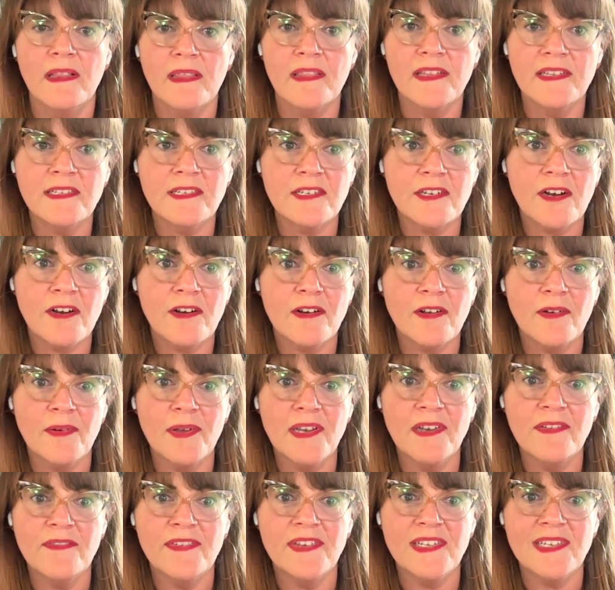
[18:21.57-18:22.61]
Let's start
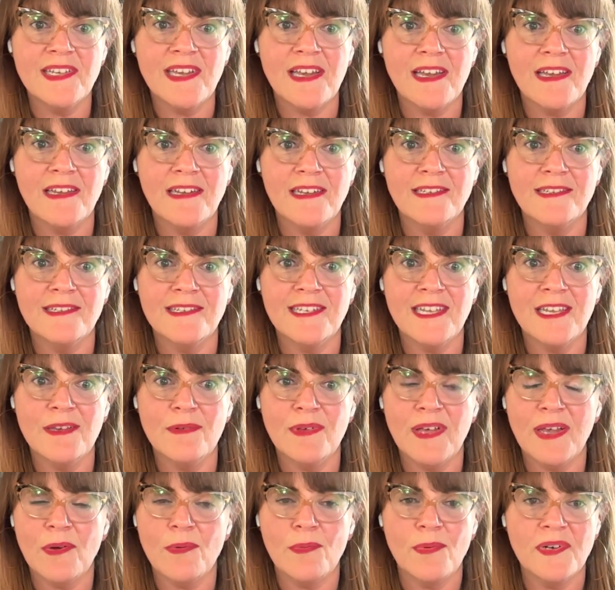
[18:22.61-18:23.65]
going to visit and see,
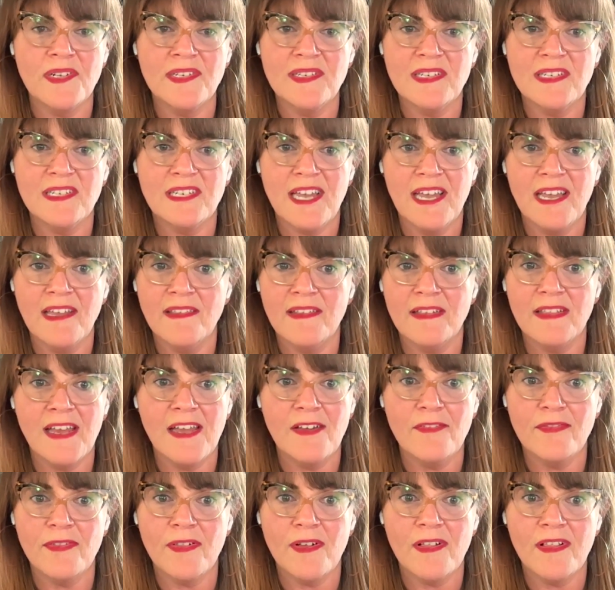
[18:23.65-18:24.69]
like, what does a day in the
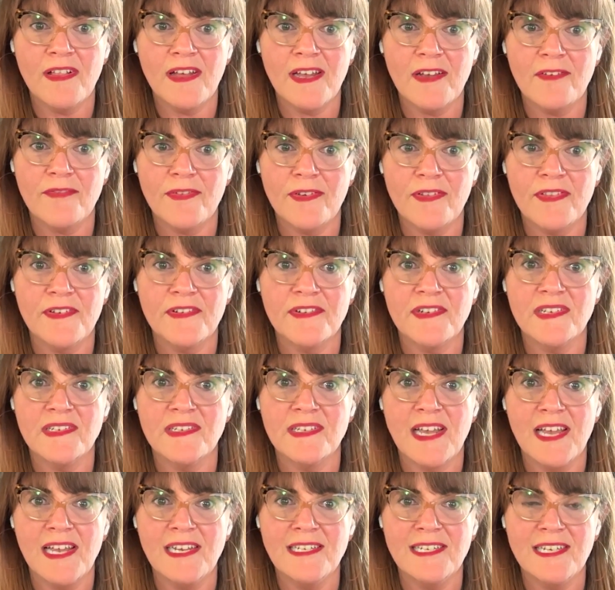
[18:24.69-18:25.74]
life look like for their
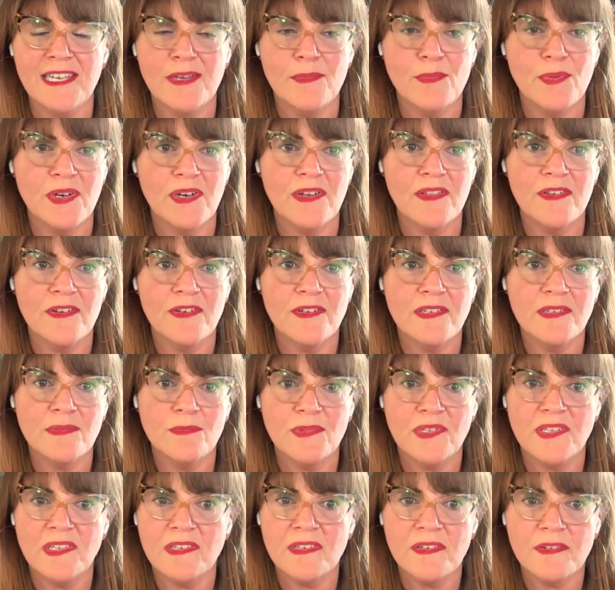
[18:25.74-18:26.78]
design team?
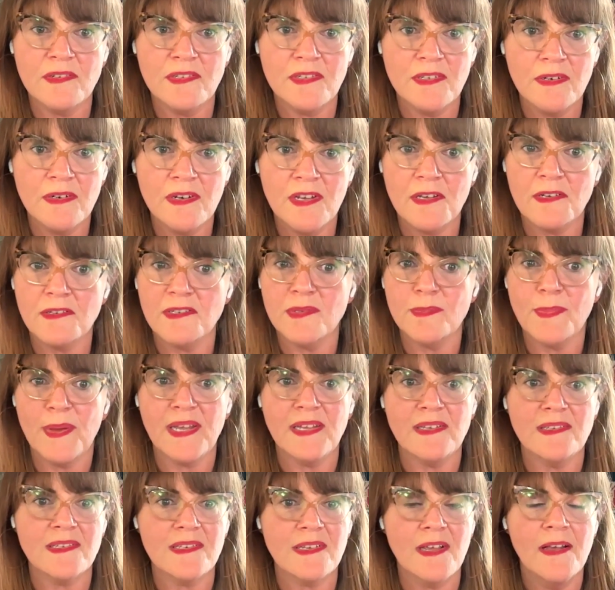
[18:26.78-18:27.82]
What's their studio
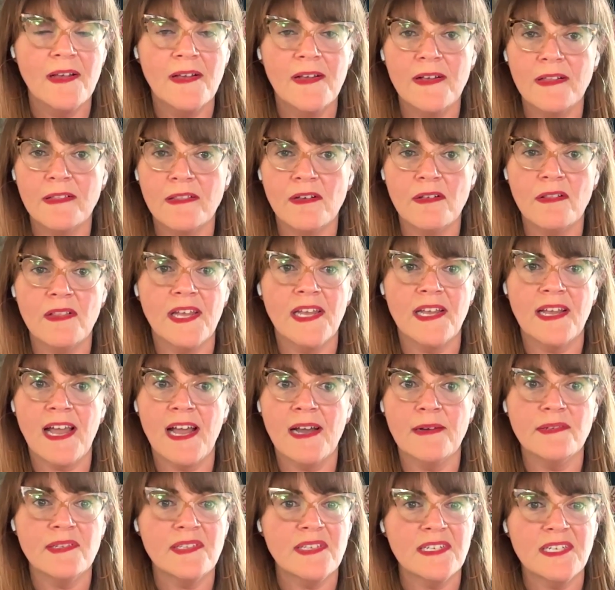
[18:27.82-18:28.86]
space look like?
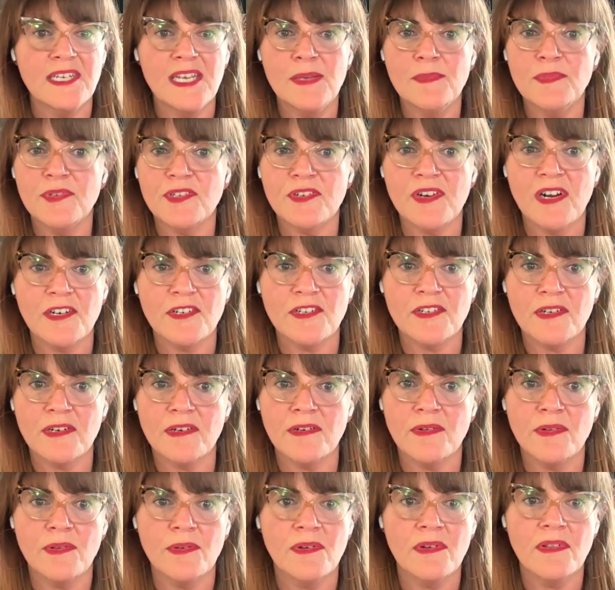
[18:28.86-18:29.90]
How is the team
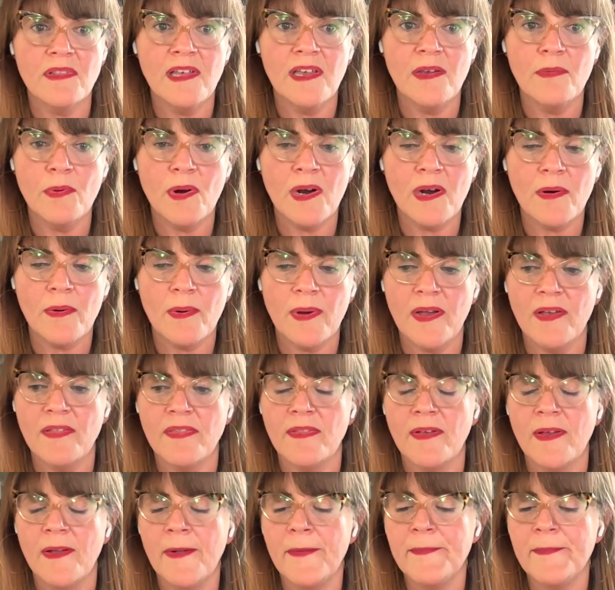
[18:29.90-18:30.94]
structured? Who did they work with?